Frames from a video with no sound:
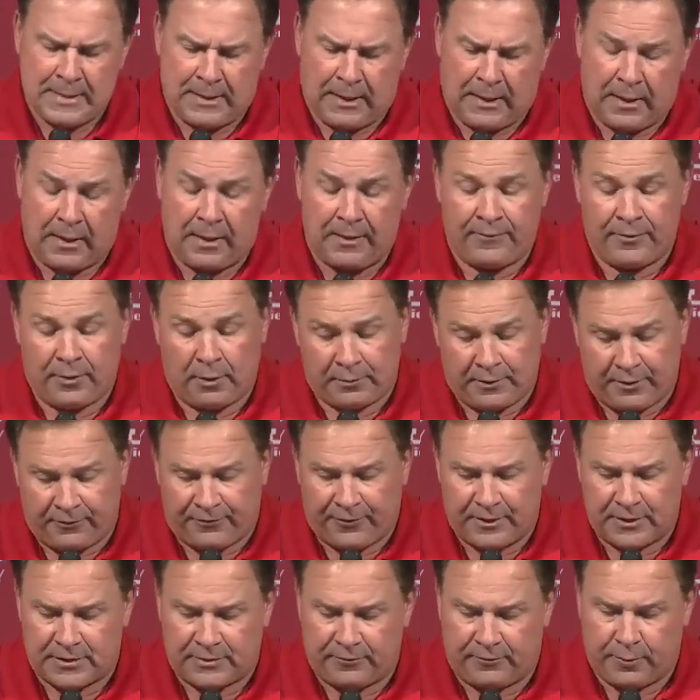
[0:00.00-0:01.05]
Uh, even though
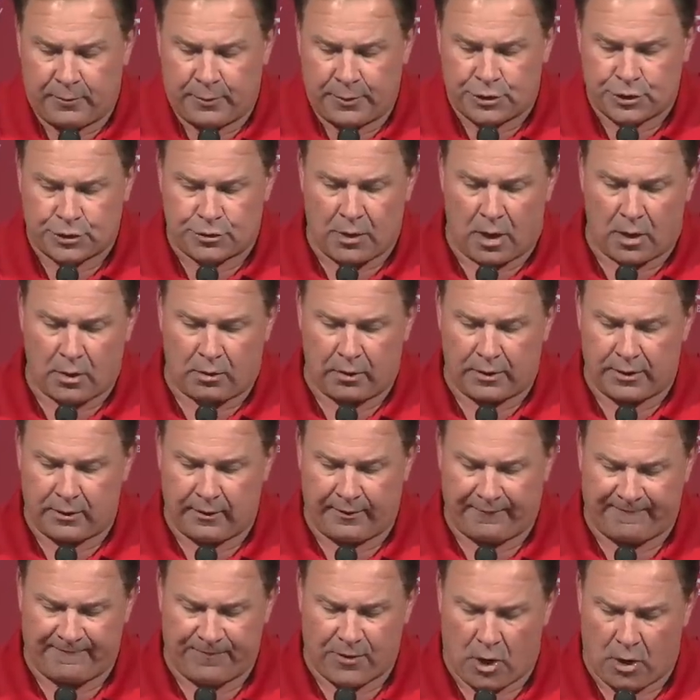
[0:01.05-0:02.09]
defensively we struggled, you know, he
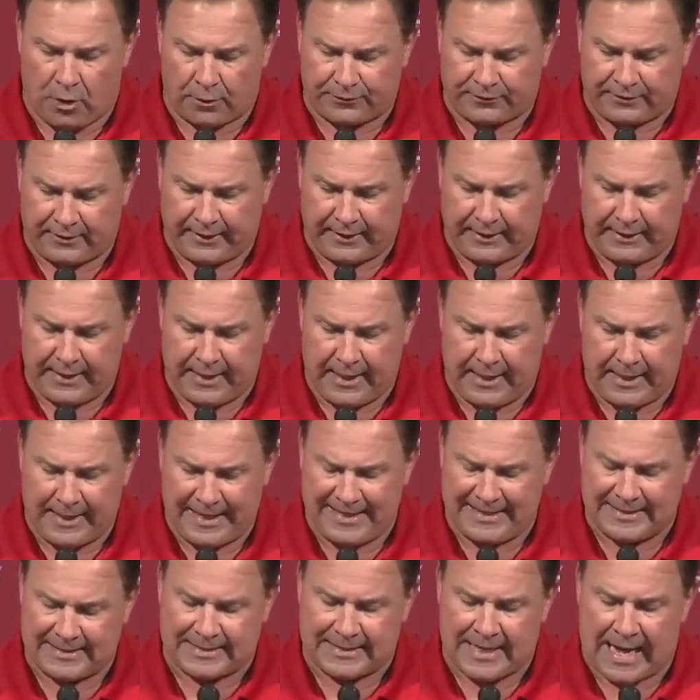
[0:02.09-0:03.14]
fought and uh,
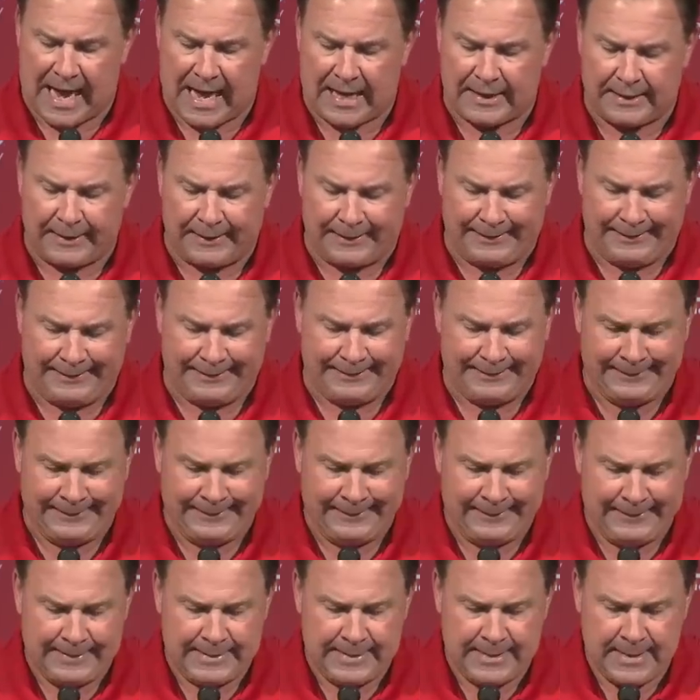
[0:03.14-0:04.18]
inside
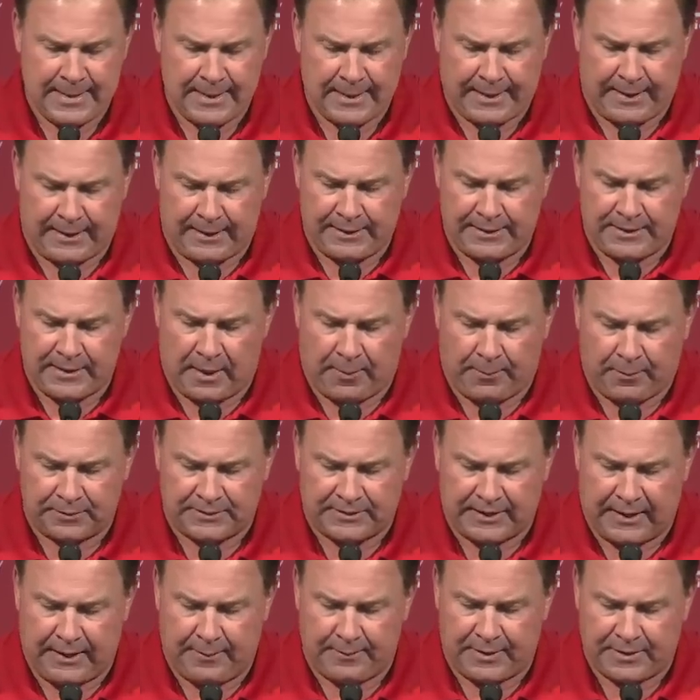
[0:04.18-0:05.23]
getting double
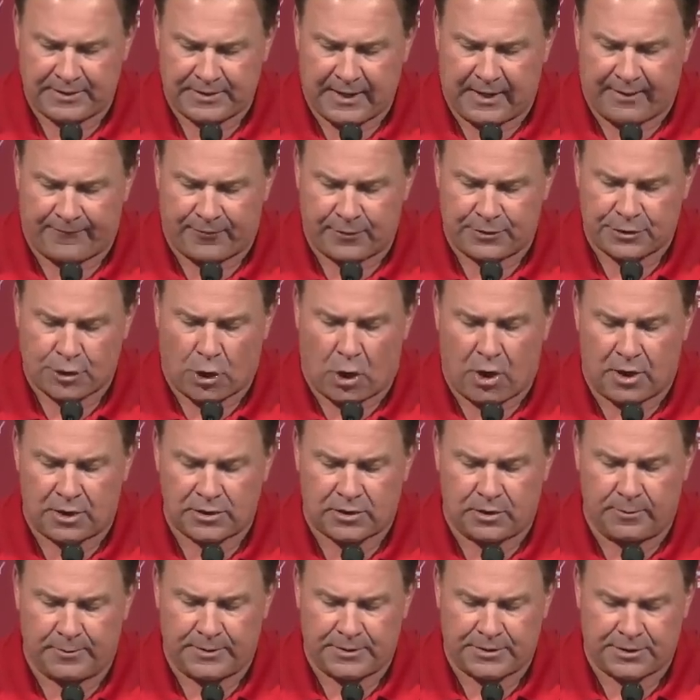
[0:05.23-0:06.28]
teamed. His effort's
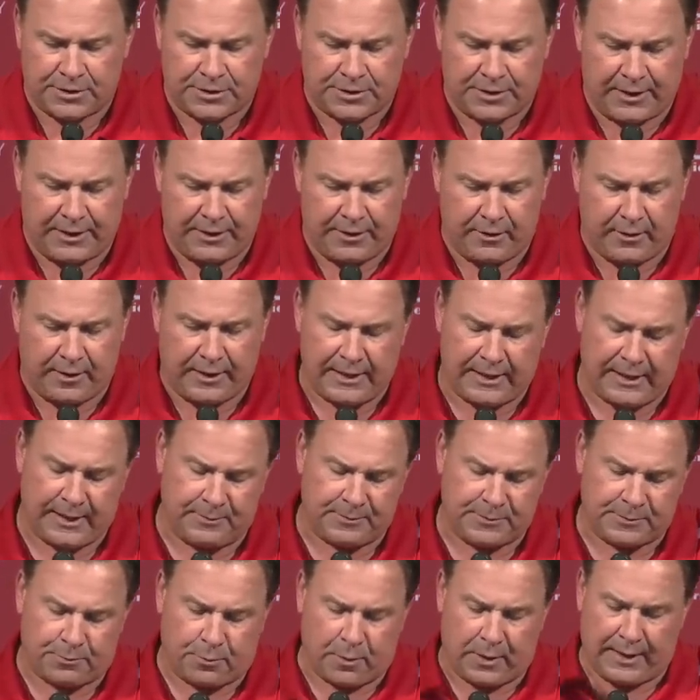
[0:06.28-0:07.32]
awesome as a senior, and he
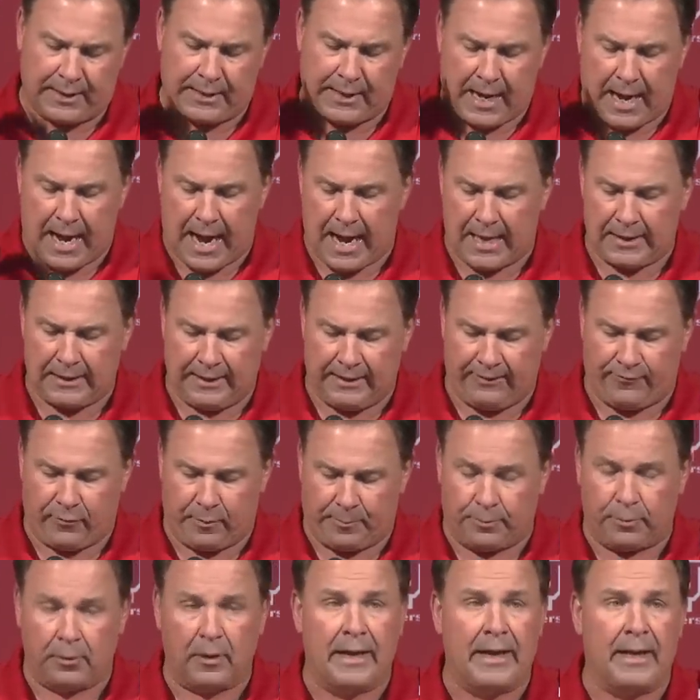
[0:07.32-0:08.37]
keeps bringing a high level
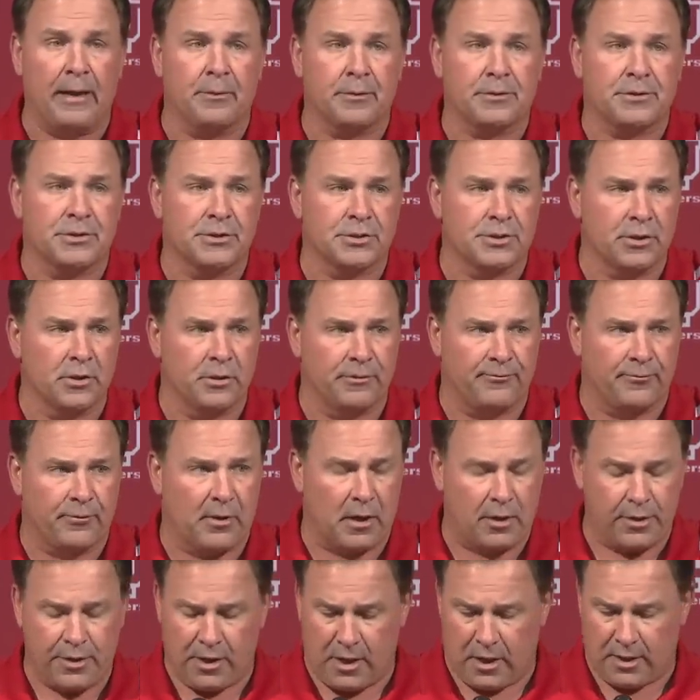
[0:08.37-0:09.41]
play, which is good for
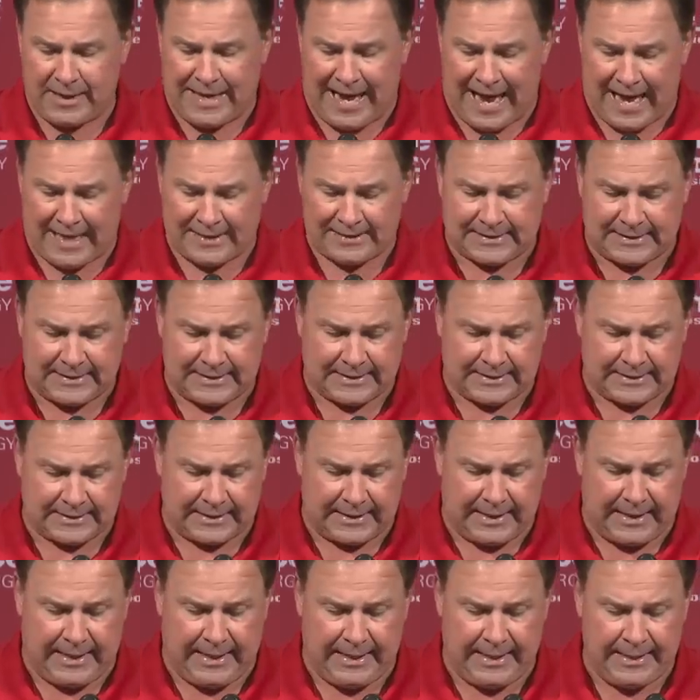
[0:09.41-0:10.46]
our young guys to
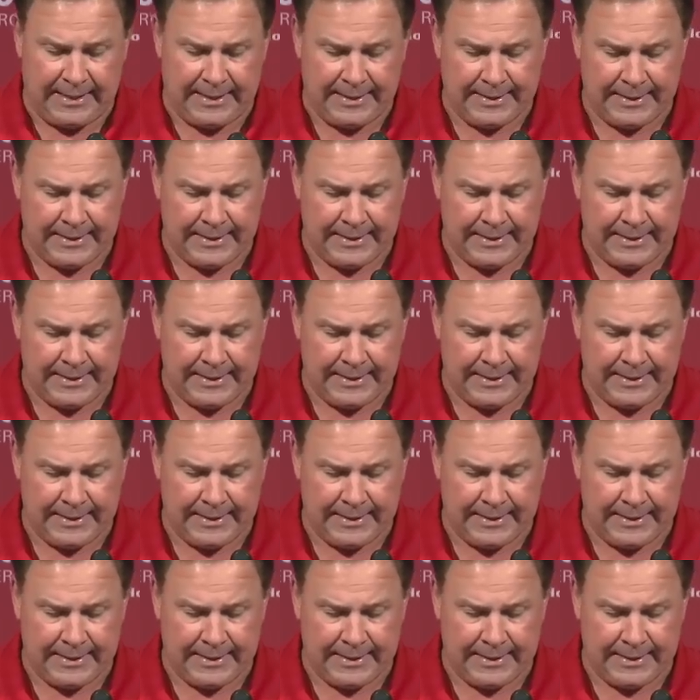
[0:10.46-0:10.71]
see.